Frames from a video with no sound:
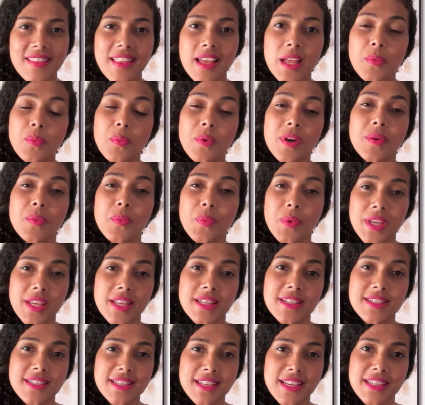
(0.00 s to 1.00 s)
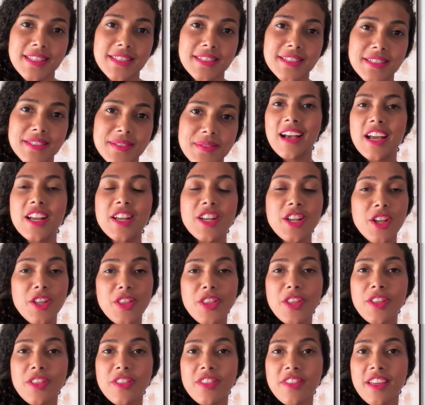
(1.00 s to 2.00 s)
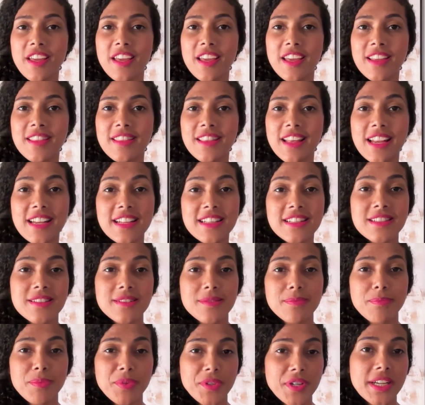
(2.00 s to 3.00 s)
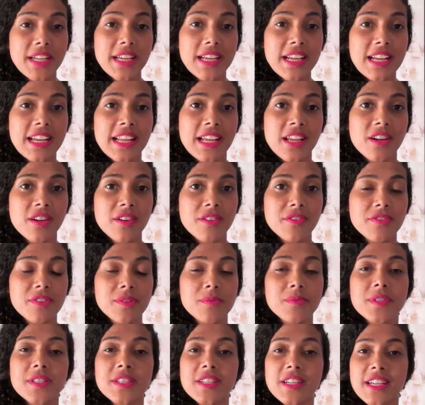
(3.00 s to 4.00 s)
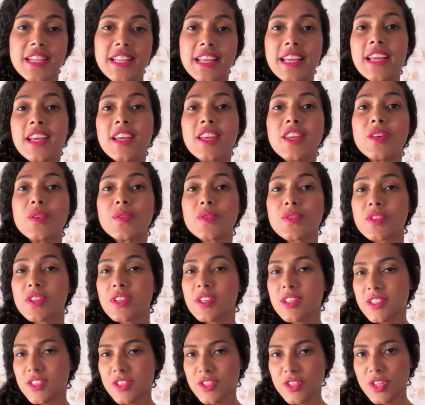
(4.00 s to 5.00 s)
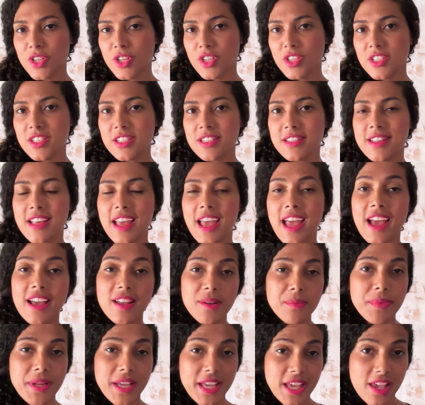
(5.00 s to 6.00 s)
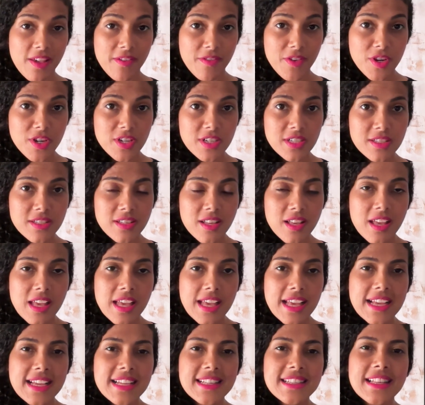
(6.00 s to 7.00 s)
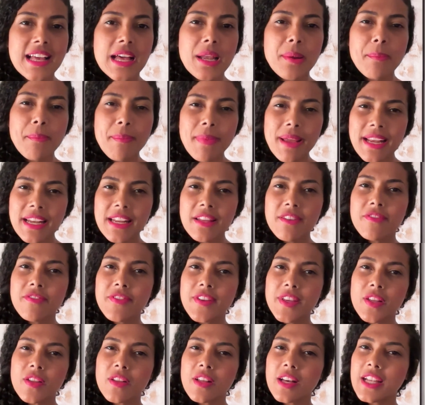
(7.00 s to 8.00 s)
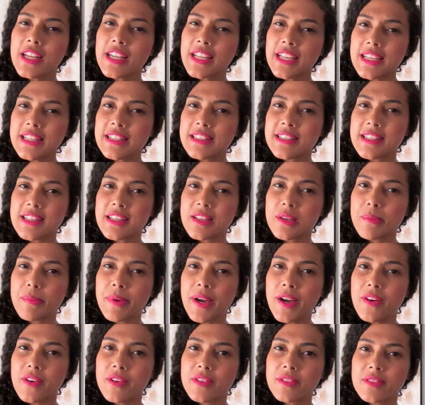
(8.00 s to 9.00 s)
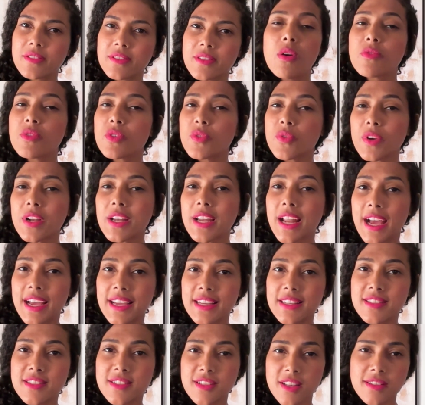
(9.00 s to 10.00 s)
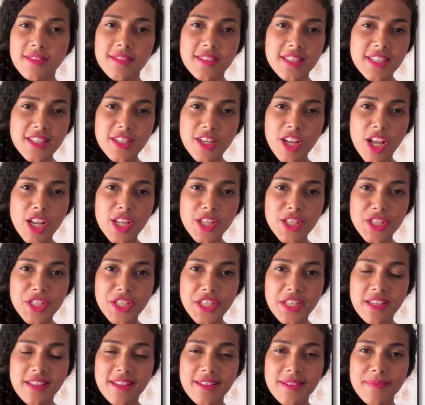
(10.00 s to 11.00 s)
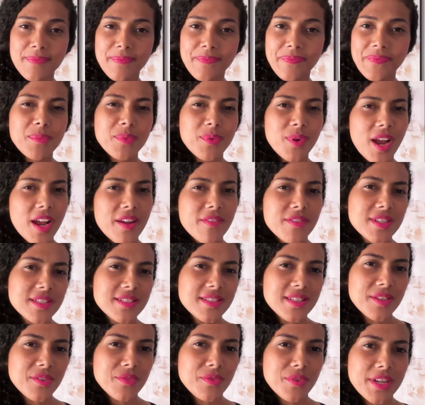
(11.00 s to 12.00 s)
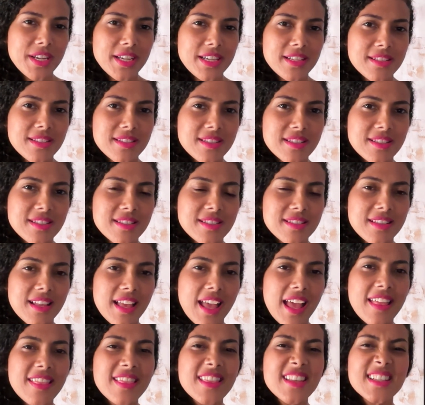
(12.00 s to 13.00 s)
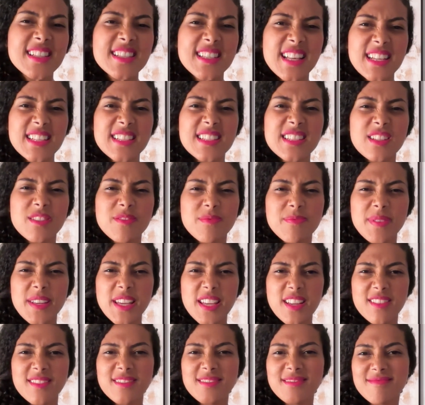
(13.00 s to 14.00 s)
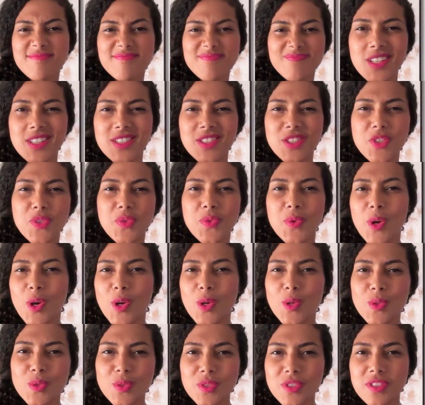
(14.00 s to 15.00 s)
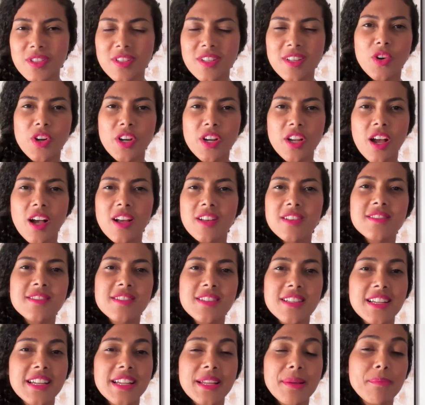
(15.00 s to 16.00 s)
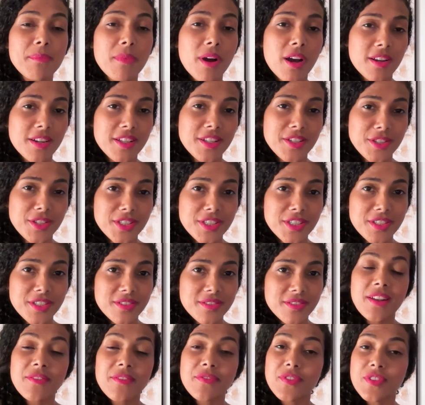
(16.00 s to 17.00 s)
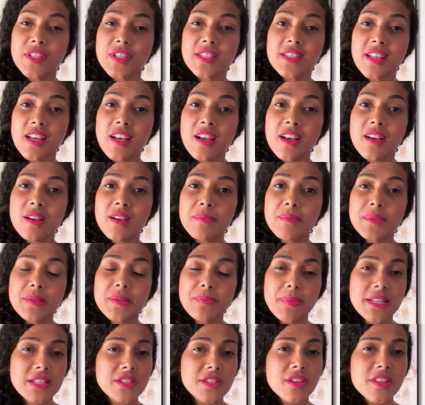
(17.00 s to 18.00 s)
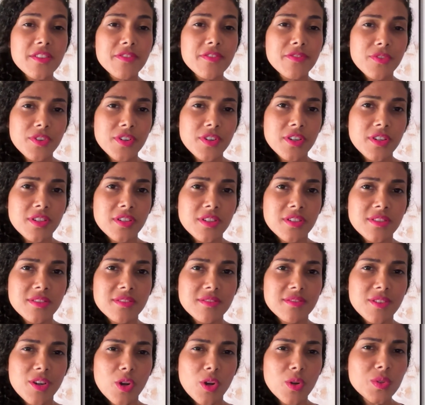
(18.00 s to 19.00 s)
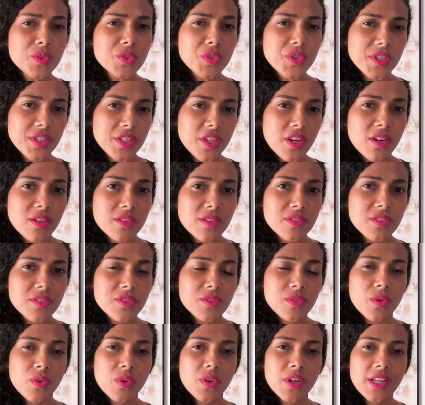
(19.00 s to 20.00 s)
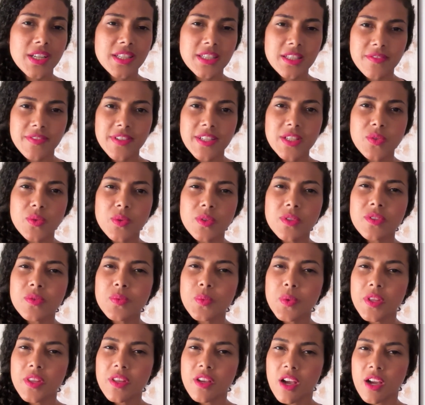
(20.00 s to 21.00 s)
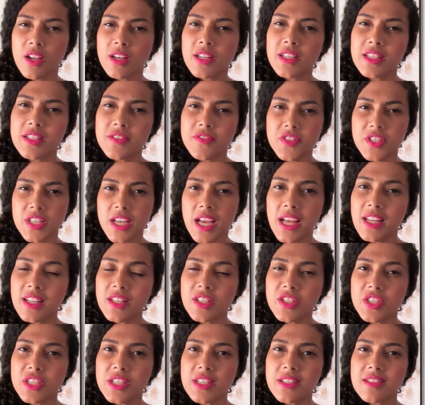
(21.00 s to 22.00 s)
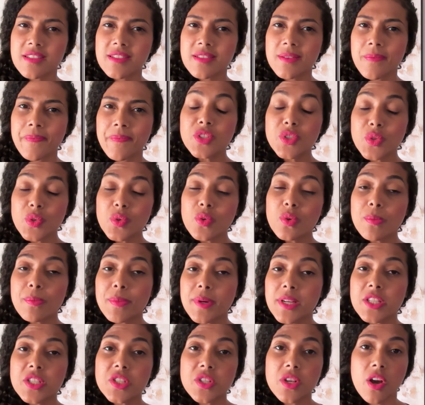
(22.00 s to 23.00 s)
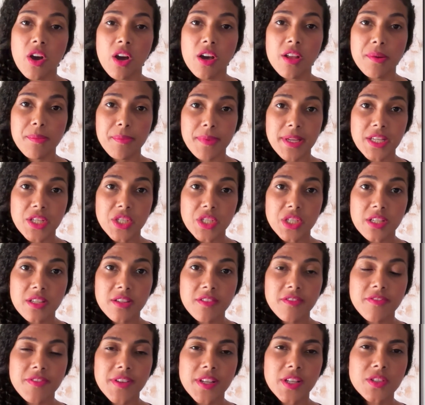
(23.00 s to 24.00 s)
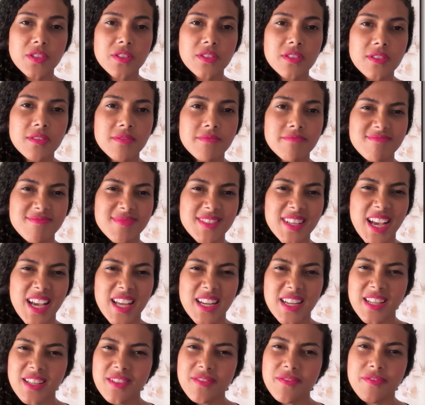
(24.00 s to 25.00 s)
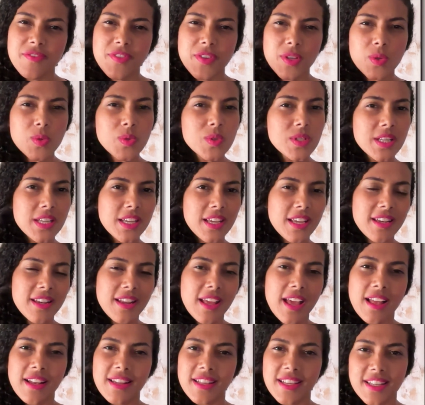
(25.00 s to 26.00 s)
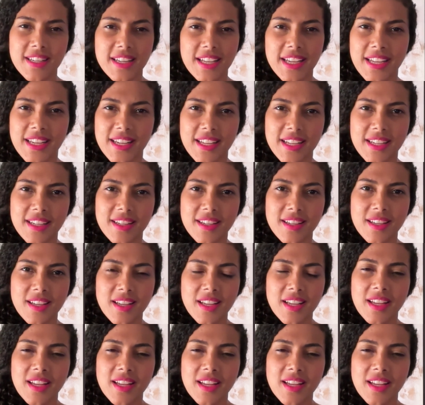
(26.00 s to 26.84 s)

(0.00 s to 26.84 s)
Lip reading: than what we intend. Another thing that is pretty clear from studying user concerns and behaviors is that many feel uneasy about over reliance on technology, privacy risks, and the sense of being controlled or constantly monitored. And for some, especially for older adults or individuals with cognitive challenges, too much automation felt kind of confusing and alienating,